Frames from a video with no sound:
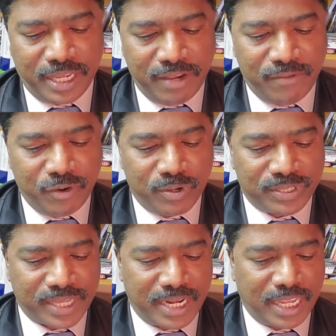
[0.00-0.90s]
give your
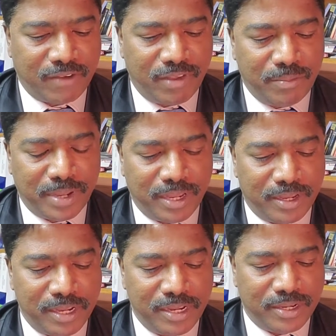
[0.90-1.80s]
son that we may
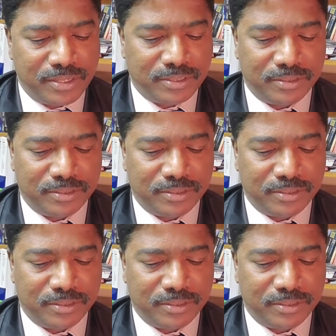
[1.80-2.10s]
eat.